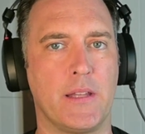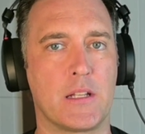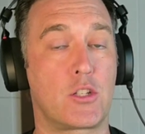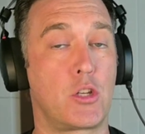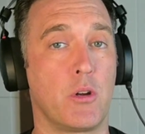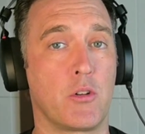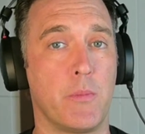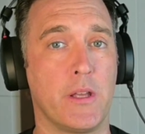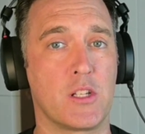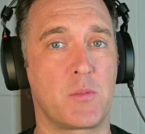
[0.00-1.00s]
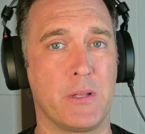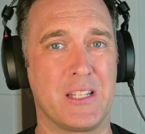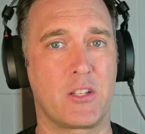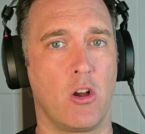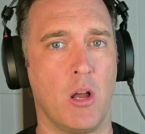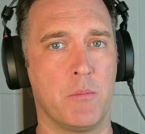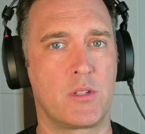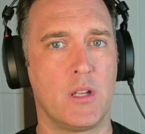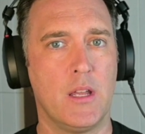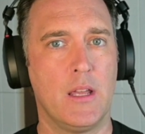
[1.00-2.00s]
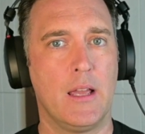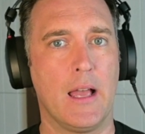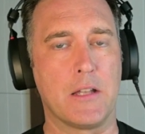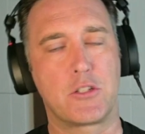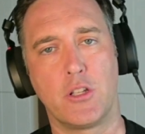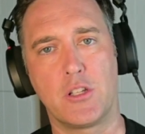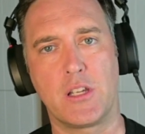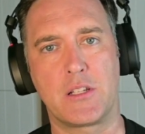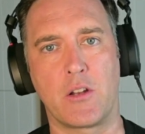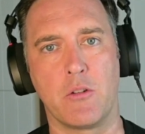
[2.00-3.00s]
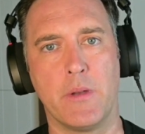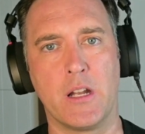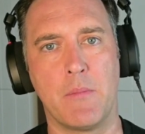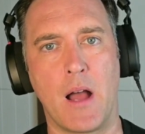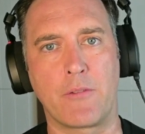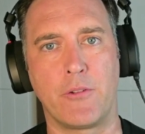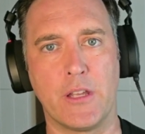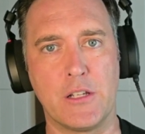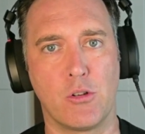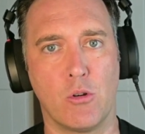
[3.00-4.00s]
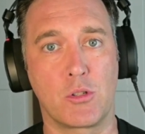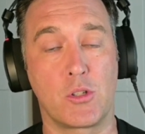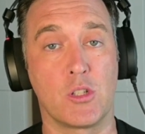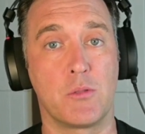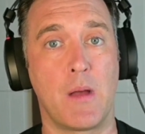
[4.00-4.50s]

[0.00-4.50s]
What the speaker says: That's 200-metre split times to the 600-metre mark for these horses.